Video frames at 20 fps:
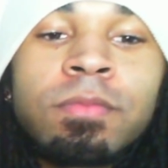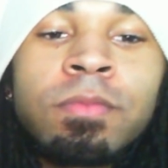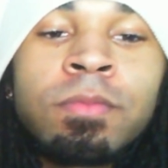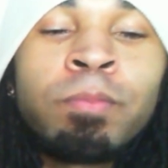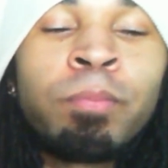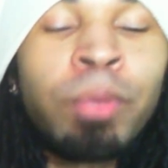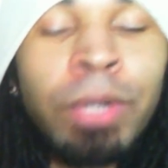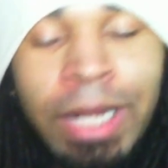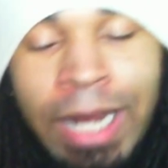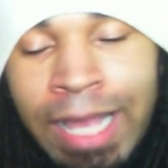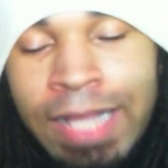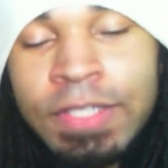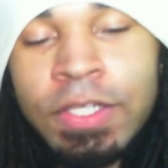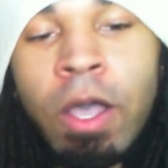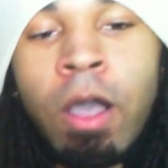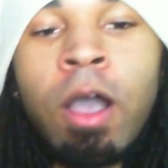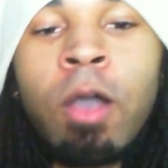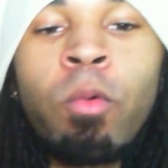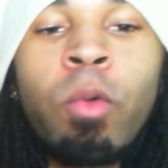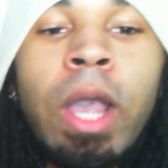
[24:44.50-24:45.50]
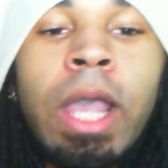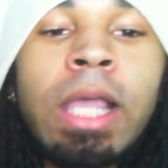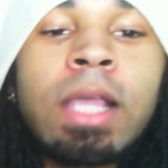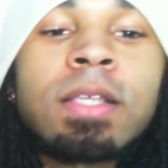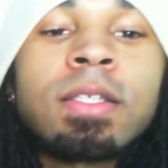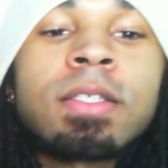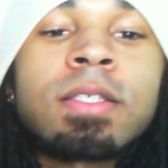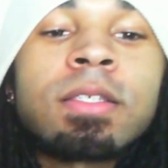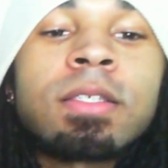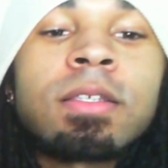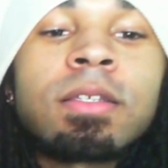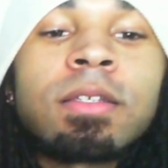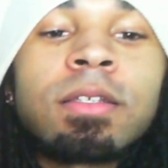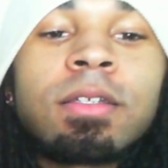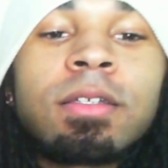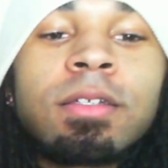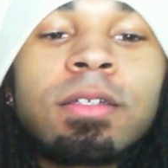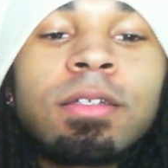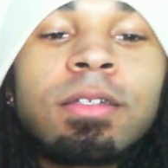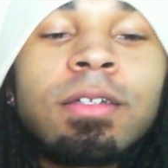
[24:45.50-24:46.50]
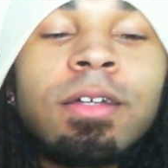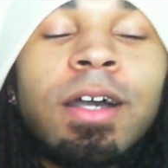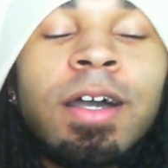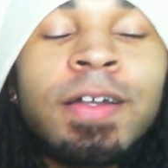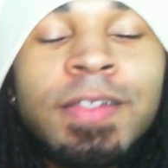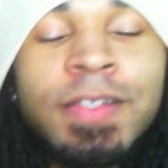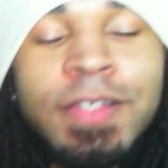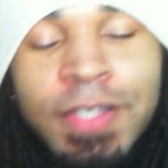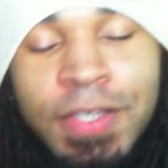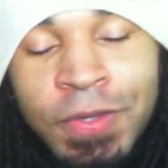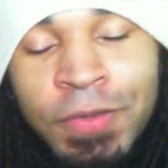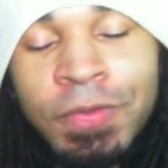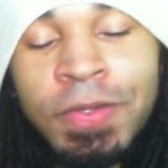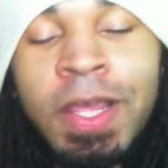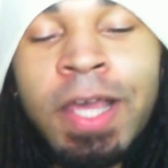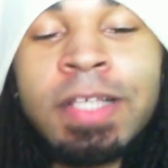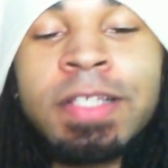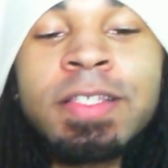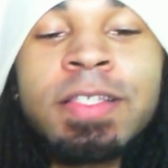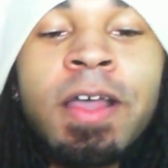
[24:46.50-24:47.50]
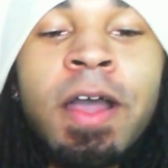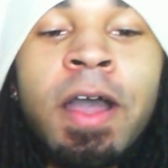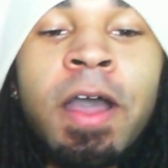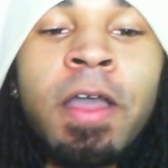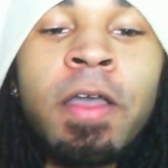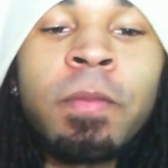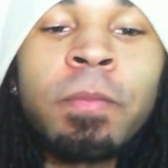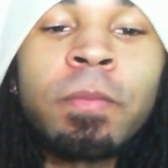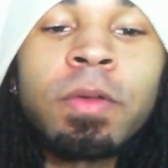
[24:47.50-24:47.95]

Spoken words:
But as always, until next time.